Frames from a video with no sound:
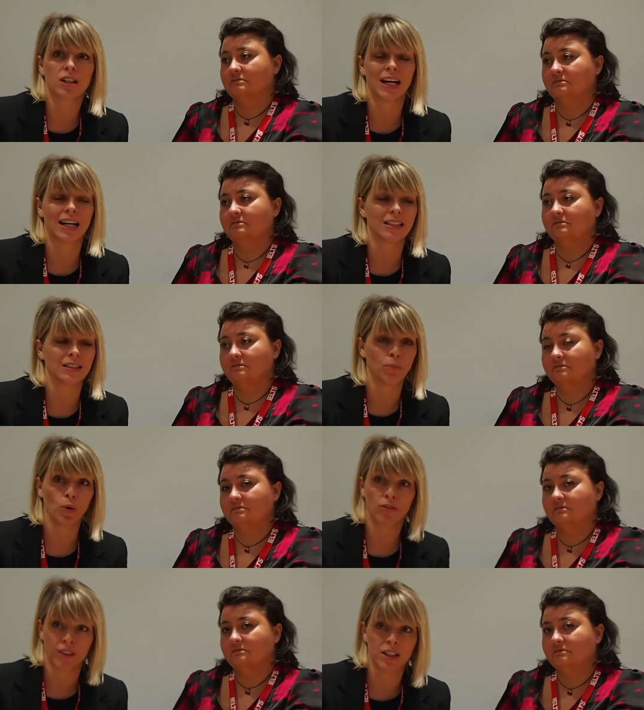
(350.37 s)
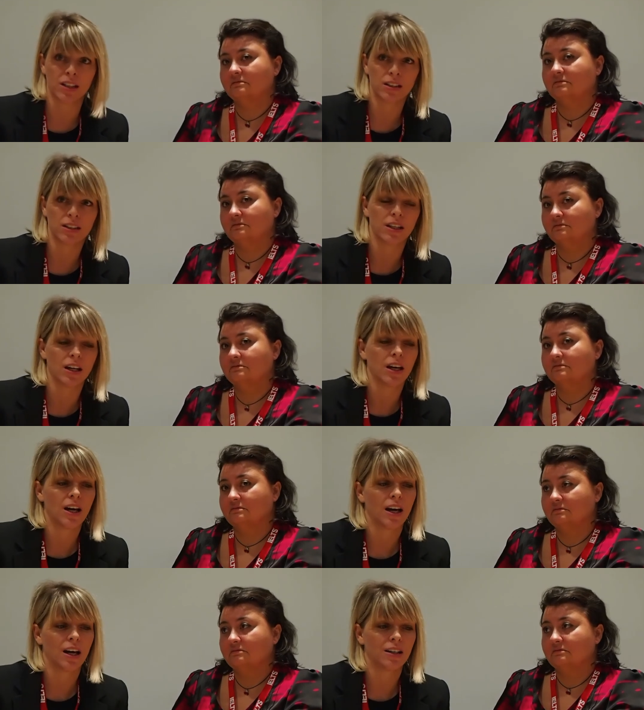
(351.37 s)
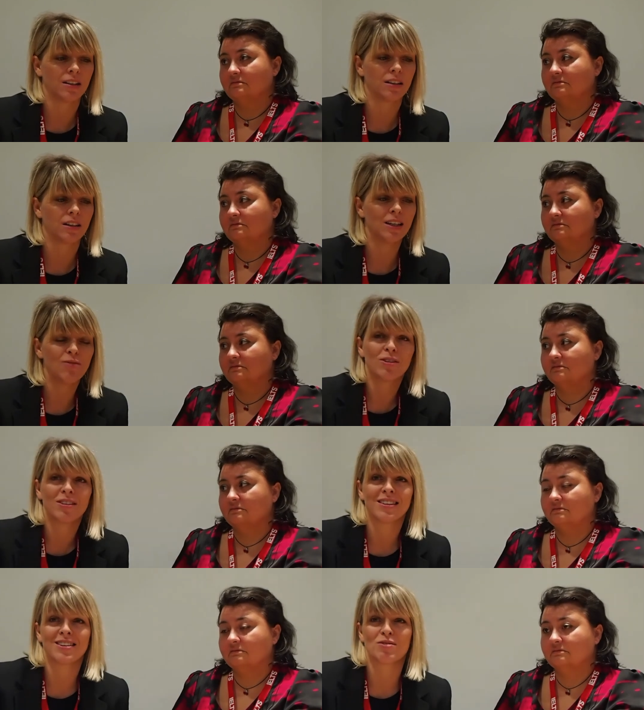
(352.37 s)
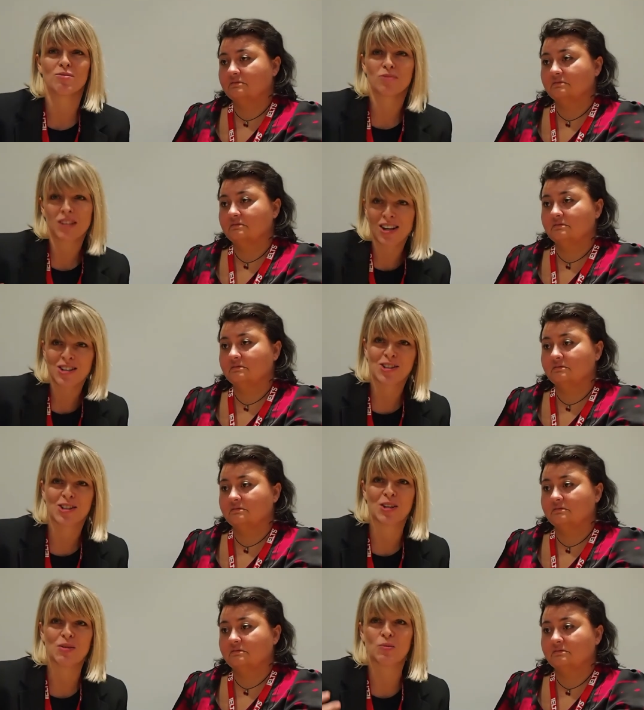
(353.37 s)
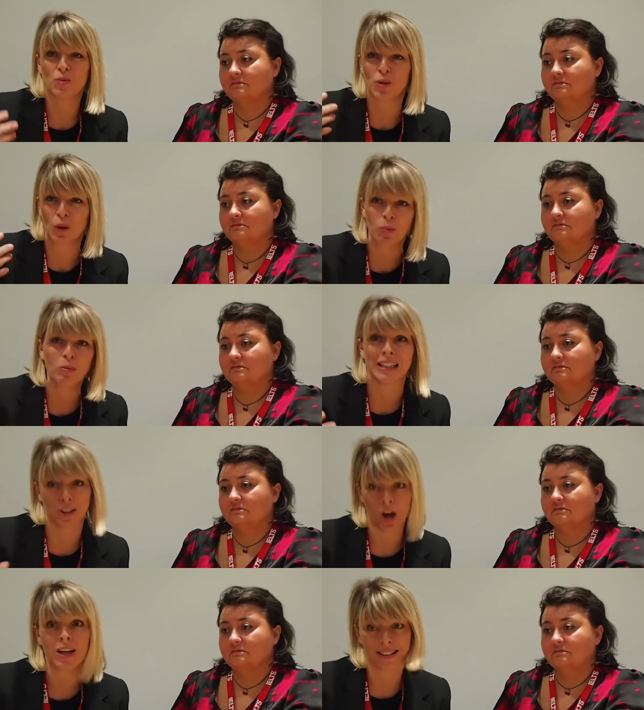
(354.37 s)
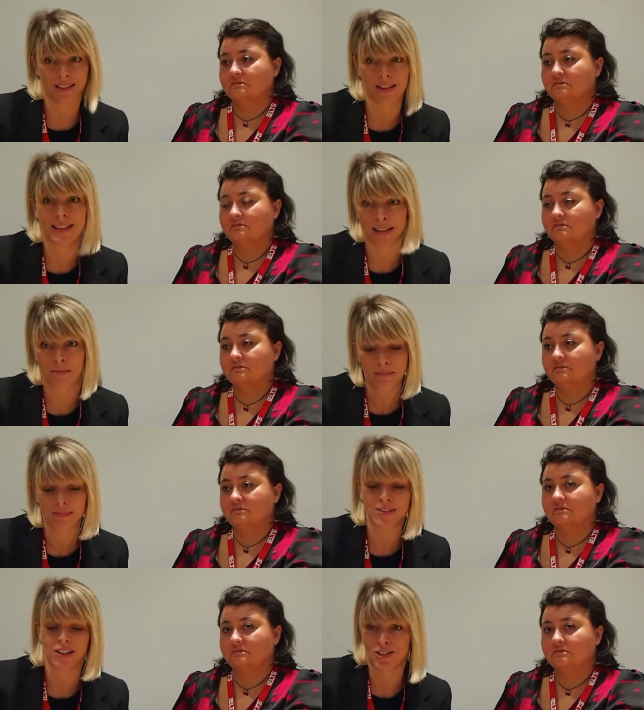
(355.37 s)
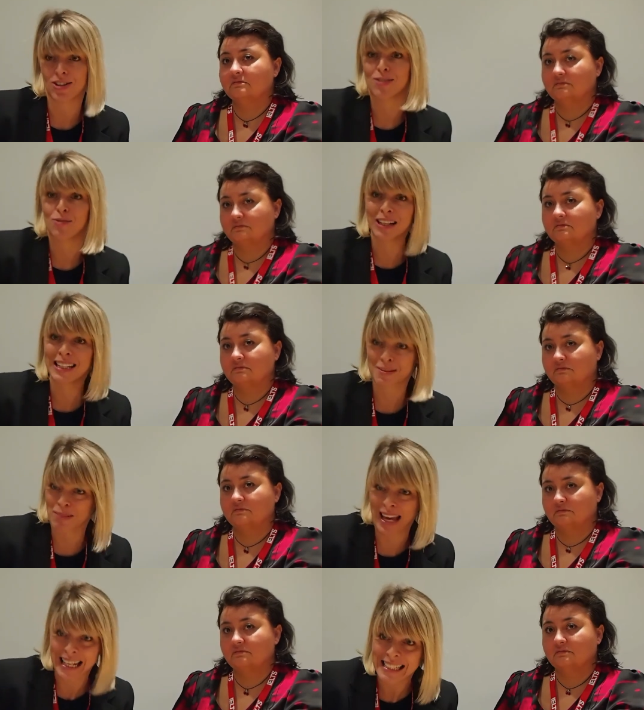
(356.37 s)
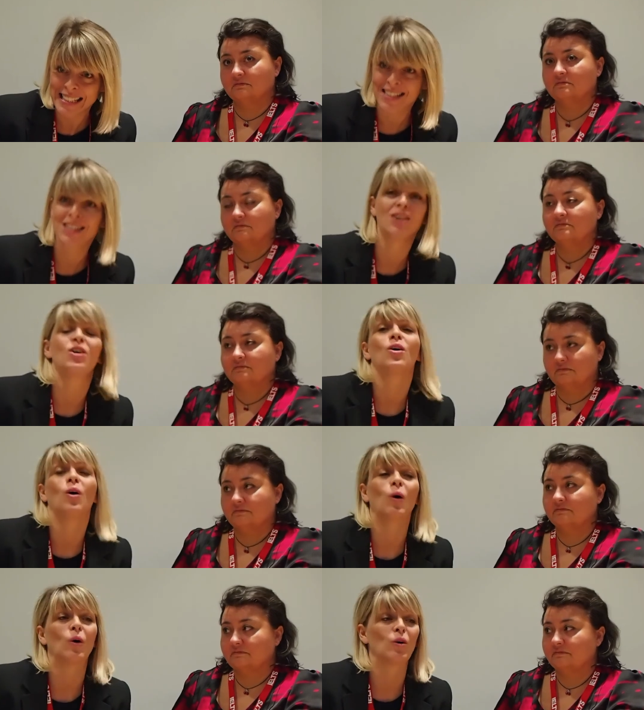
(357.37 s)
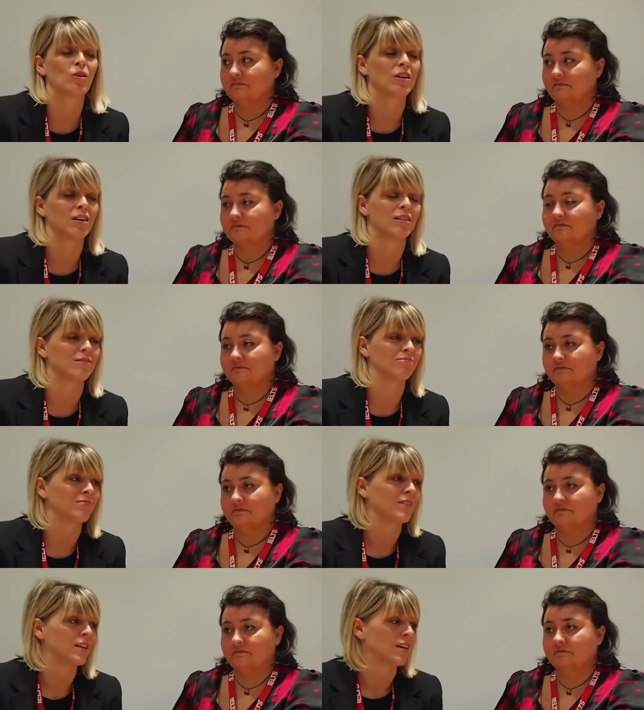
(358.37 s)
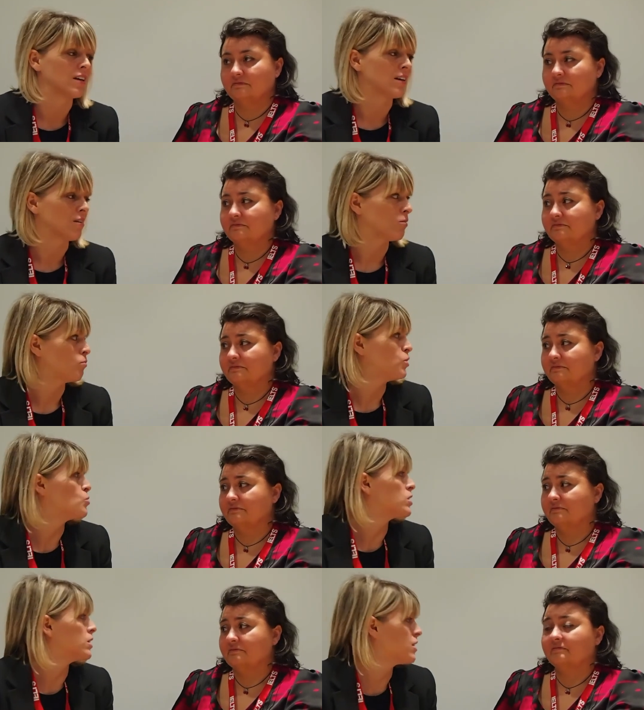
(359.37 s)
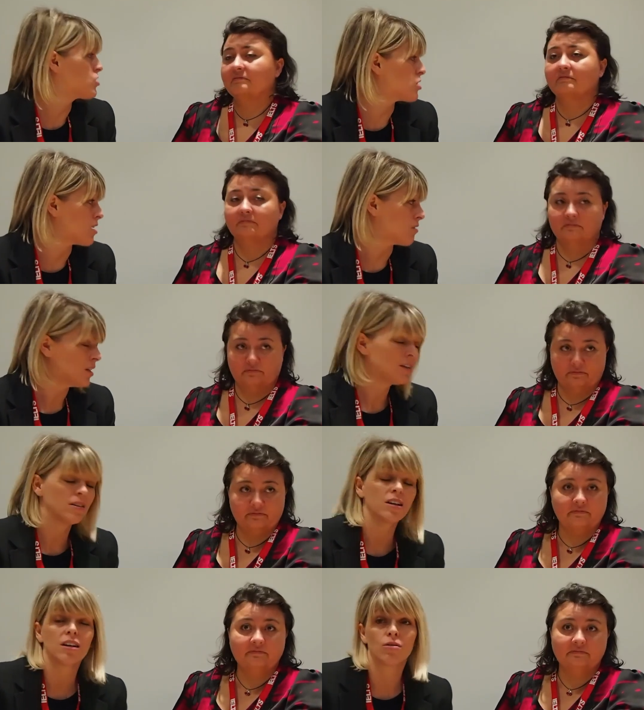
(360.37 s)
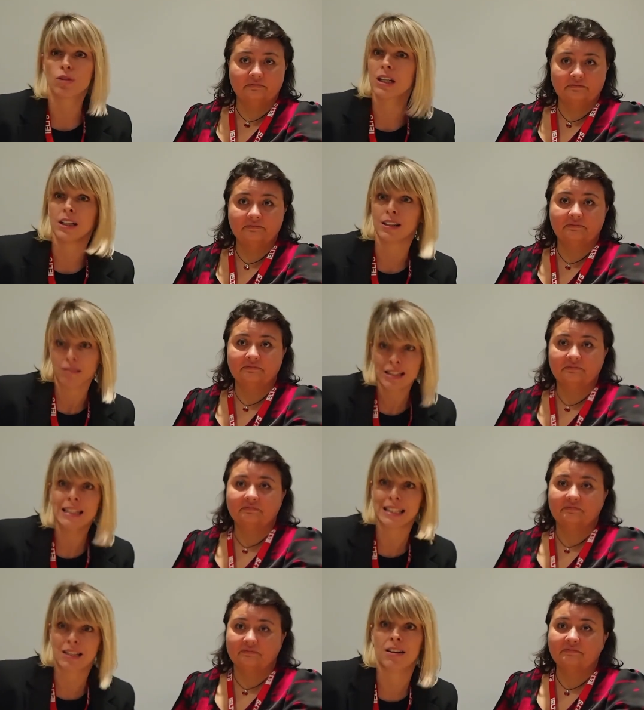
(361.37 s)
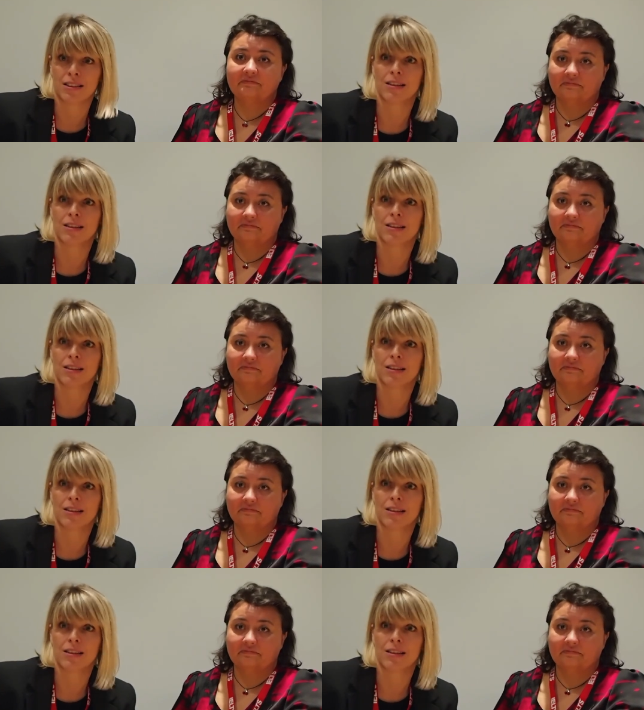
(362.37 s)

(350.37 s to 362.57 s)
Speaker 1: and motivated, and uh, even tasks that would normally not excite them such as filling in blanks or uh, uh, using a dictionary mm-hmm. really did excite